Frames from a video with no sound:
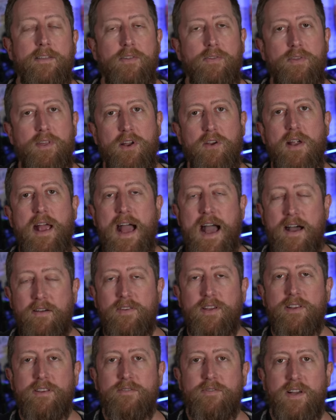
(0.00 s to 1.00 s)
they're
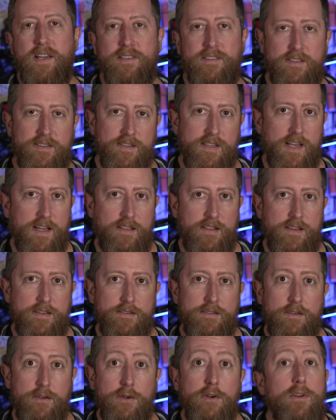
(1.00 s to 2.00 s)
having devices like
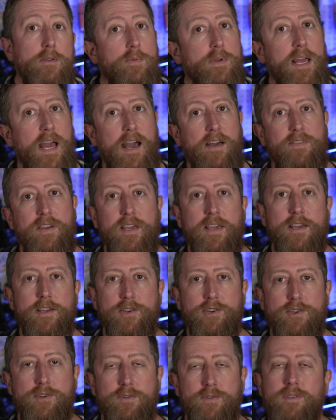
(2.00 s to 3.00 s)
these could be having
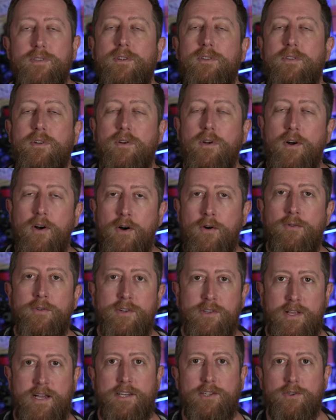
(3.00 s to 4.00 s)
issues to their own
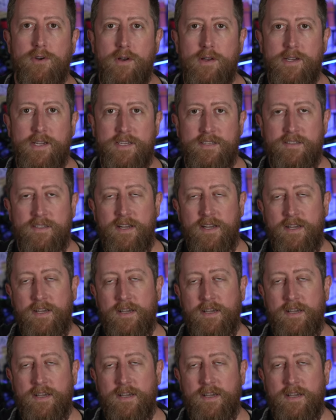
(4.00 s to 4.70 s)
electronics.